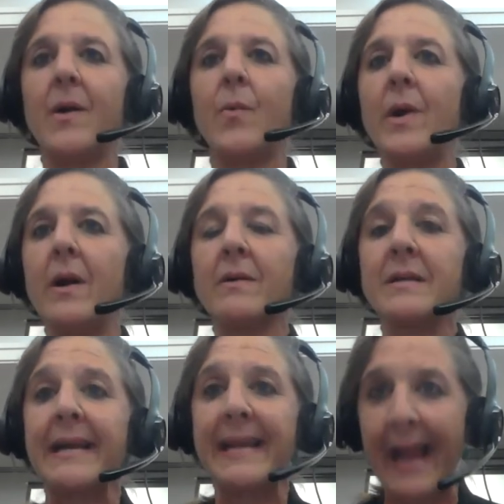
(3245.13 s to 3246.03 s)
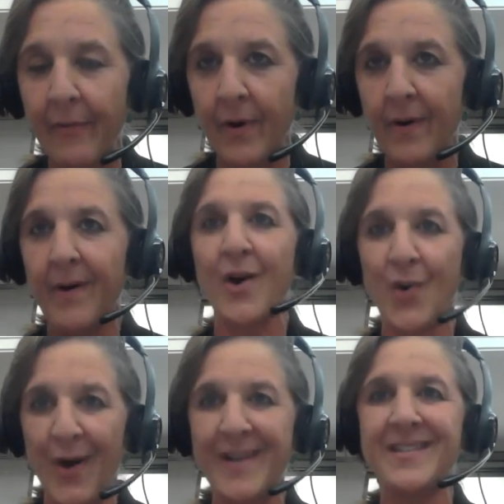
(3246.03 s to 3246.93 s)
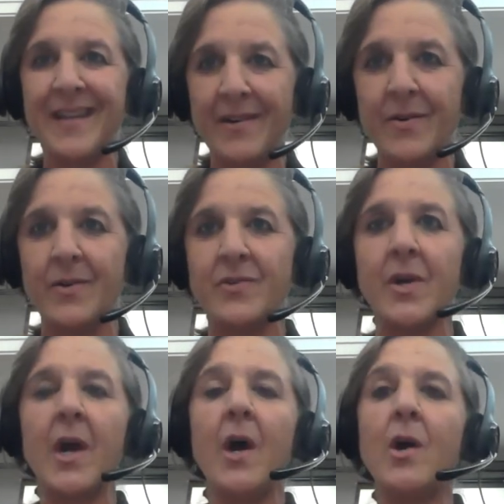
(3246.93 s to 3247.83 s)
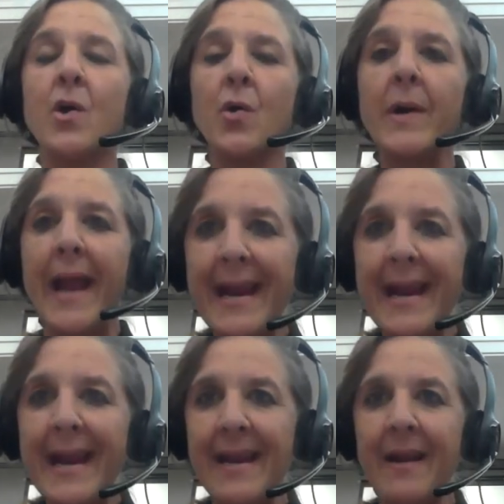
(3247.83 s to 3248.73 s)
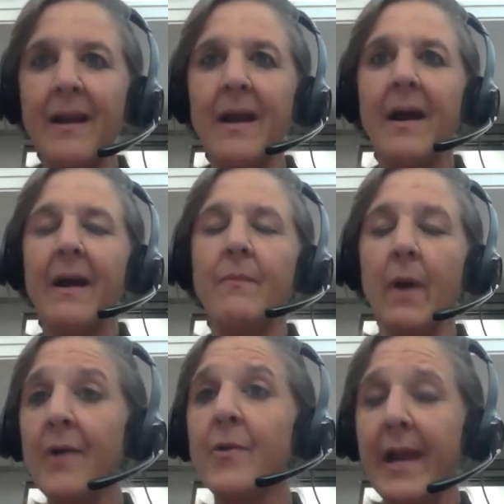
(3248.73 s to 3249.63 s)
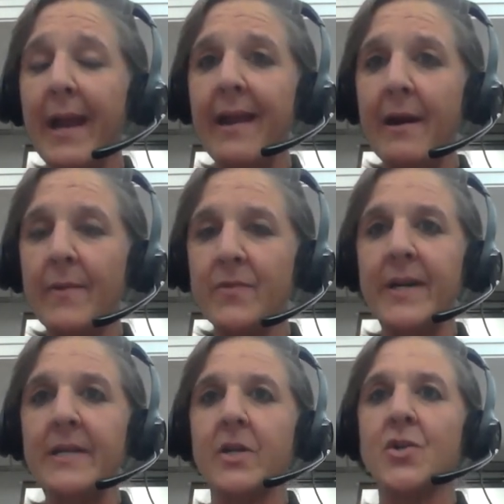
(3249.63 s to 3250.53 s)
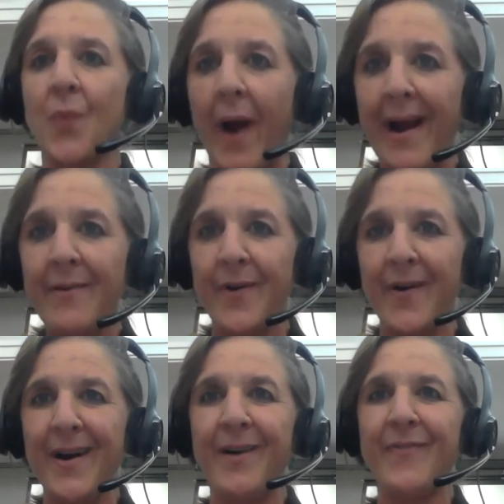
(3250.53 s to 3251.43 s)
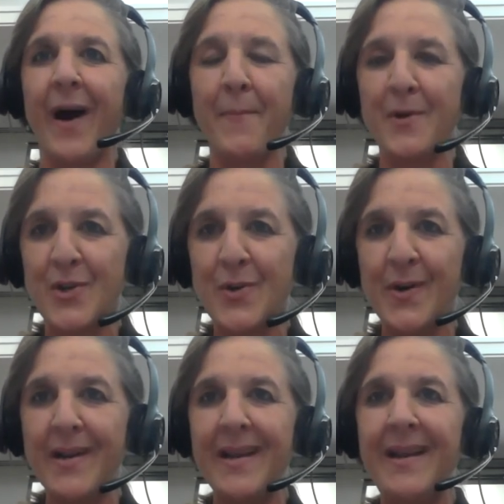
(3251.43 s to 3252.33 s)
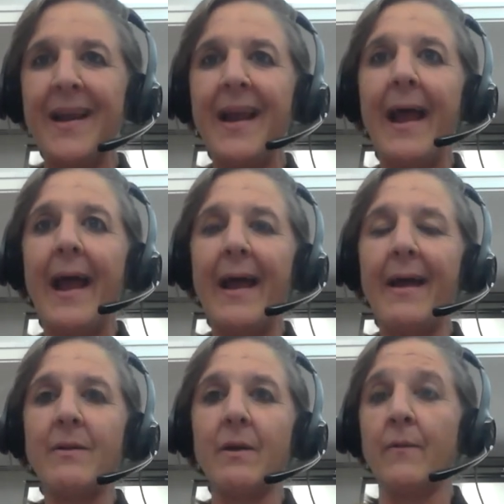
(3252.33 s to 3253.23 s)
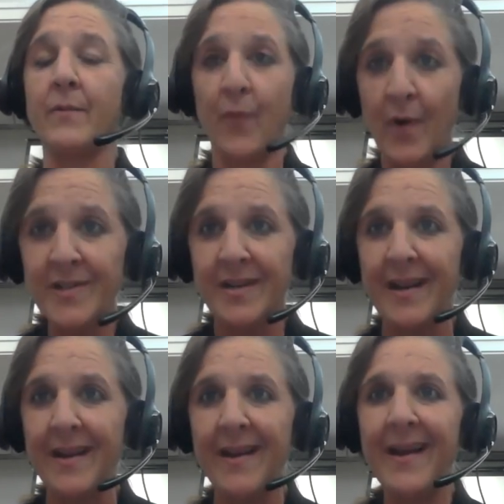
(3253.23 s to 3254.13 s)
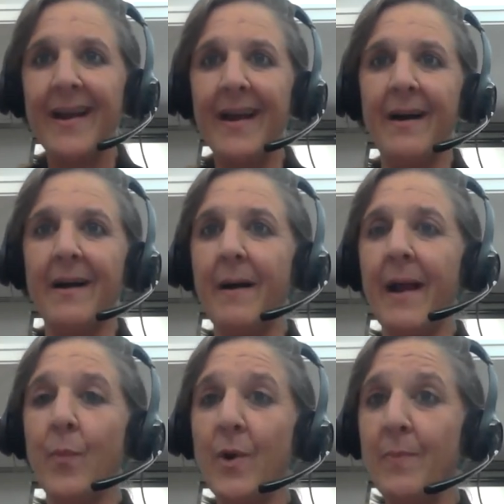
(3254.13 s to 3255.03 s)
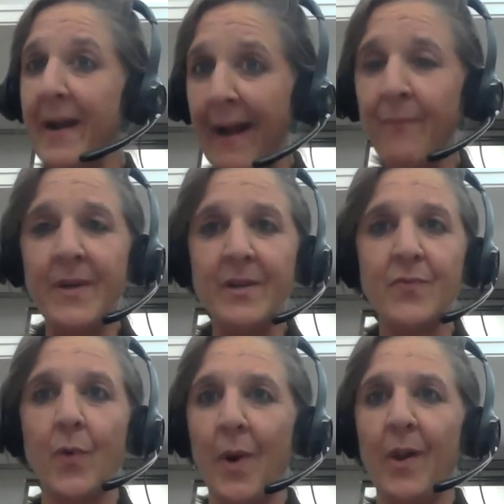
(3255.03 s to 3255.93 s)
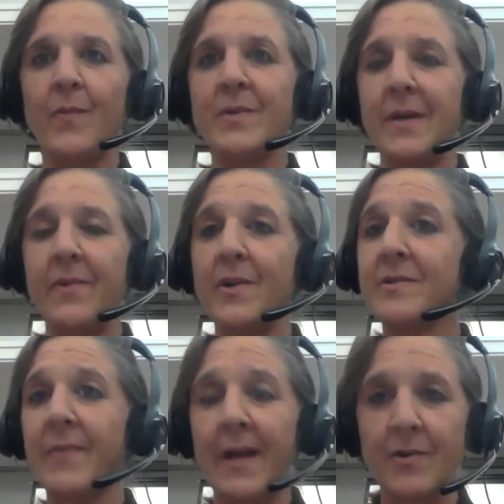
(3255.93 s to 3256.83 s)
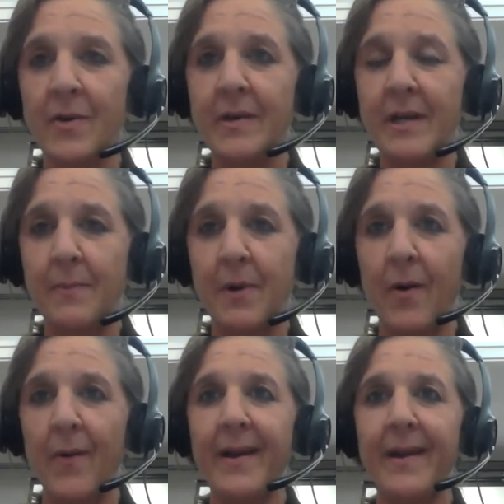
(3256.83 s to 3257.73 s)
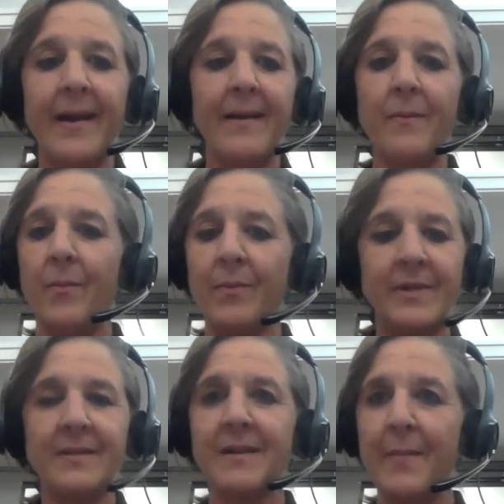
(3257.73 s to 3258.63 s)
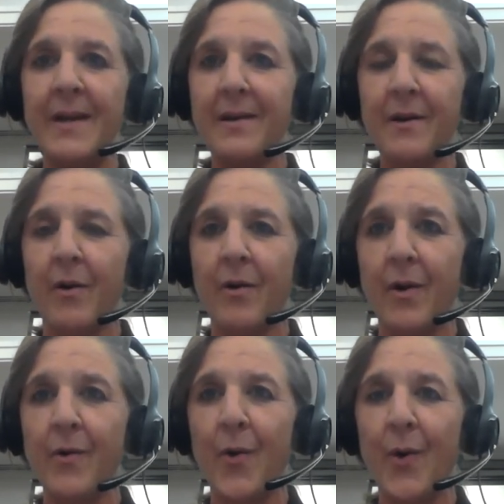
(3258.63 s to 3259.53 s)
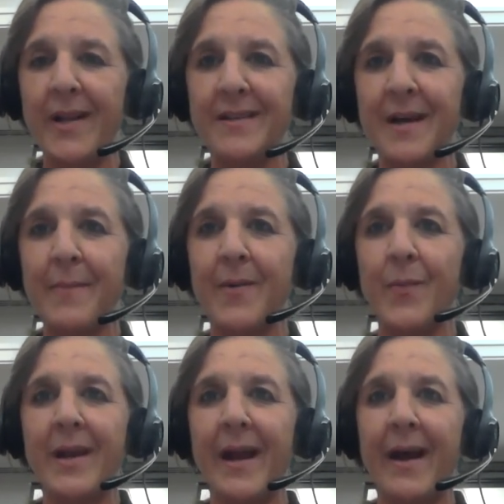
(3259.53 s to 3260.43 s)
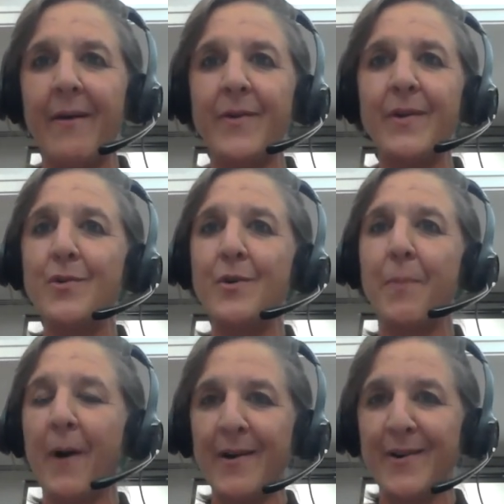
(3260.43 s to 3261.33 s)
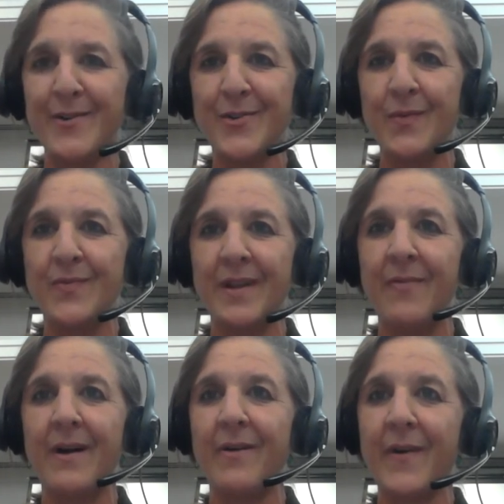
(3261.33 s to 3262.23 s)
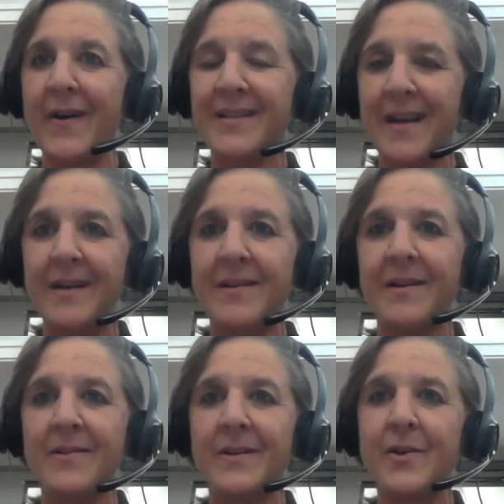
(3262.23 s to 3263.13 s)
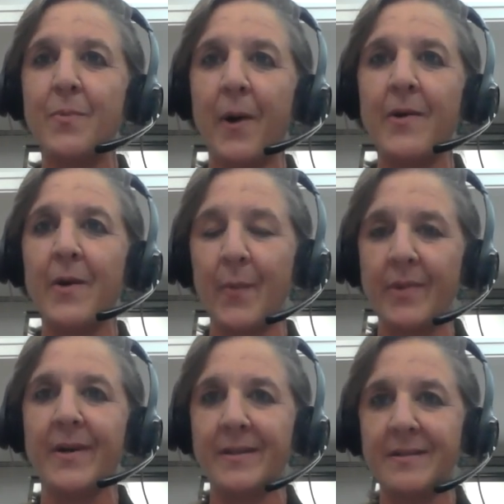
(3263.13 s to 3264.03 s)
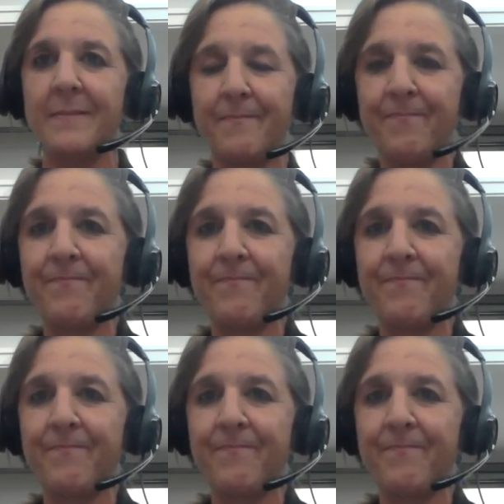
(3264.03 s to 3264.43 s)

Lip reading: We are together across sectors creating the 100K Innovation Fund is a driver of opportunity and of diversity. And we've been at this for well over 7 years, and that's going to keep going. And just coming into Concordia Summit, we have new partners who have said they're very excited to continue partnering with us.